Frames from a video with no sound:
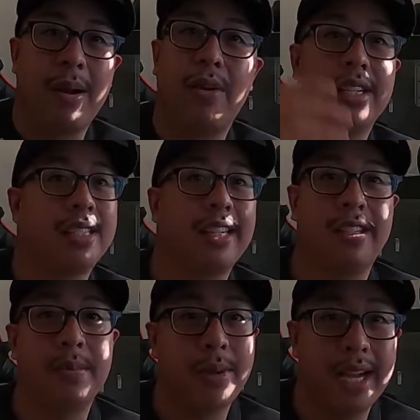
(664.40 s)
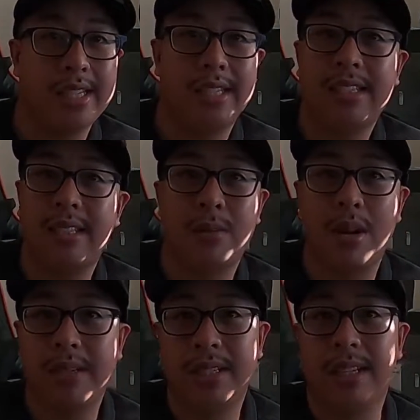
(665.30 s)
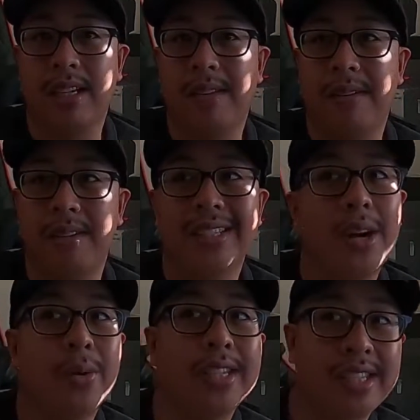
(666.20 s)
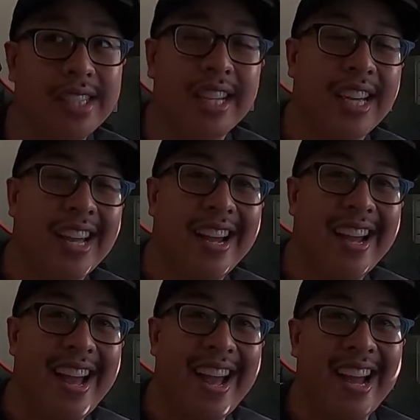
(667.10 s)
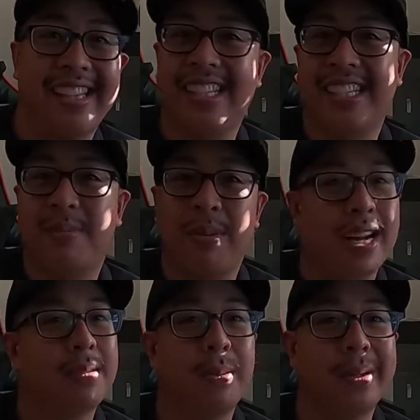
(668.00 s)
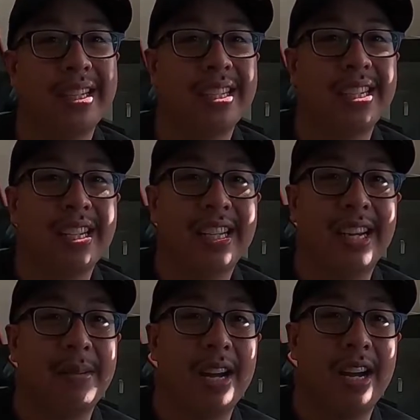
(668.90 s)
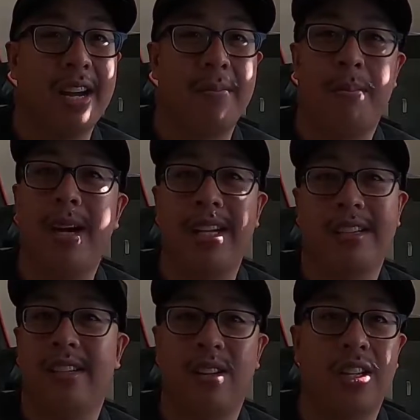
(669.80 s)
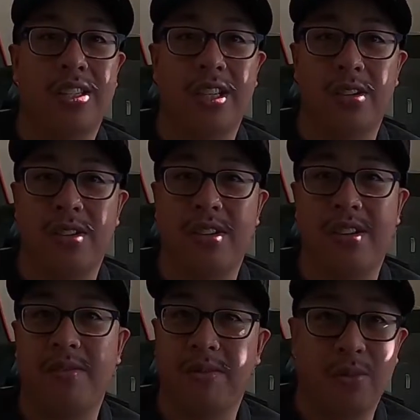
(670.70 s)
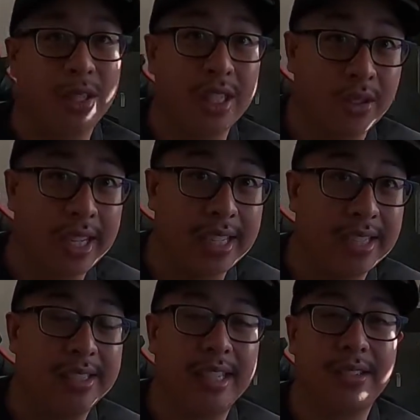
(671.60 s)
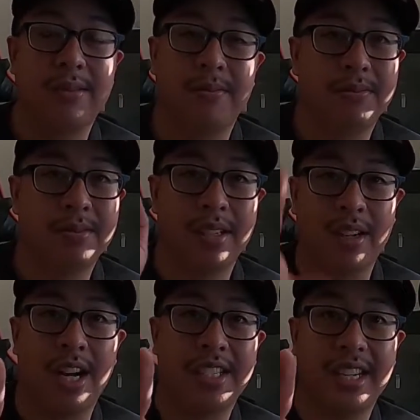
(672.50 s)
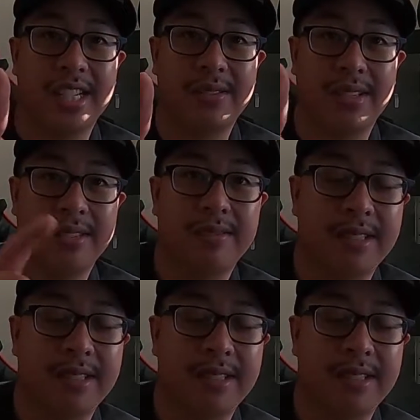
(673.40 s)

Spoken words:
I wouldn't say they're the best, they're probably the lowest at this price point, but they're also really great. So on to the next one.